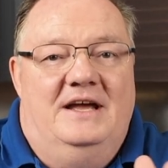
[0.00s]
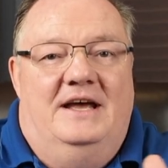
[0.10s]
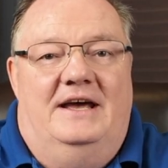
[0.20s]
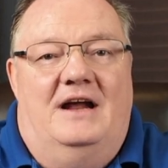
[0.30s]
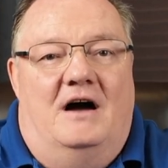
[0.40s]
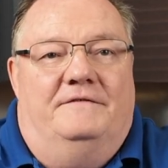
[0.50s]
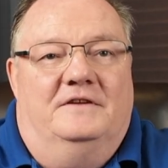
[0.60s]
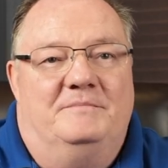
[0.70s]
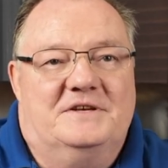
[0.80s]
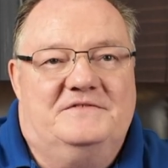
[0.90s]
And I'll
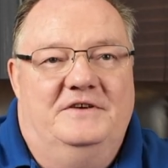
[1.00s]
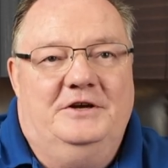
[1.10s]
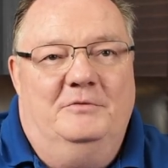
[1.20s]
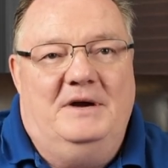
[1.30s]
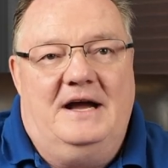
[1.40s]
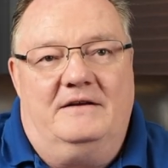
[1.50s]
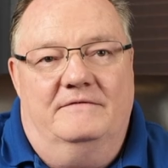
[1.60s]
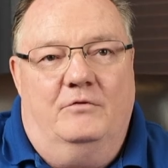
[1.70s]
flip this video back and